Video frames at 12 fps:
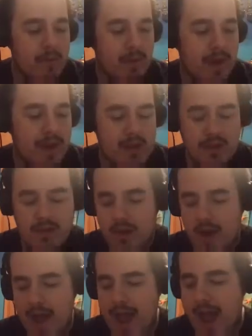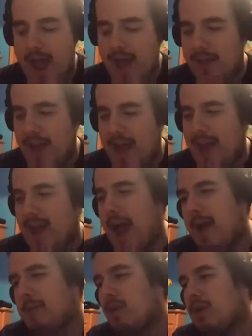
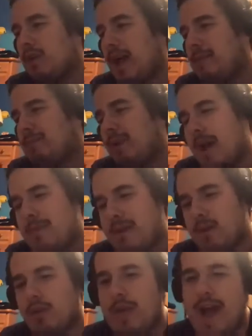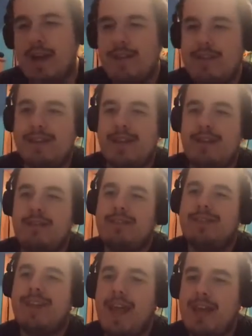probably going to lock this in
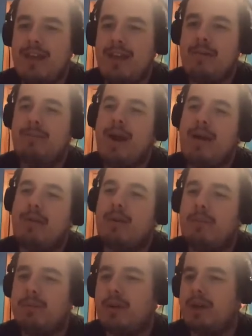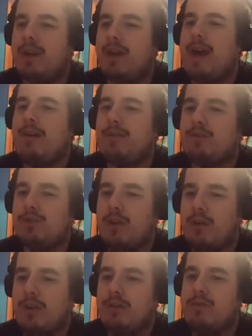today. I'm probably going to put
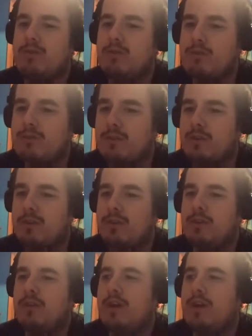Arizona over